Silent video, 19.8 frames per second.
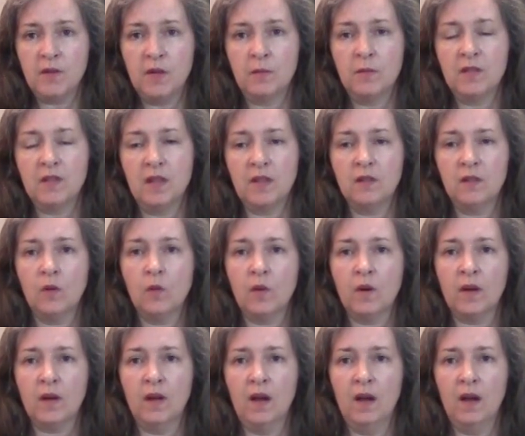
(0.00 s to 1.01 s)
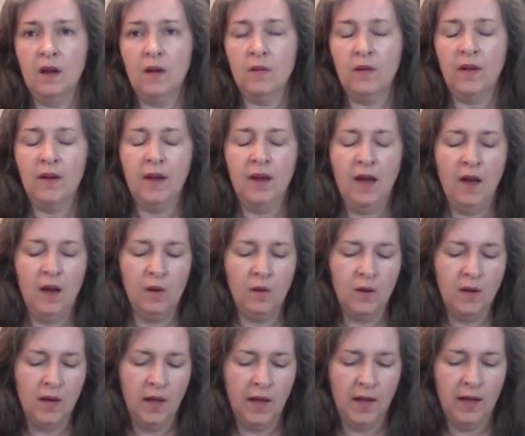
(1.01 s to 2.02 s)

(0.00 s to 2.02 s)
Tim is out there working on it right now.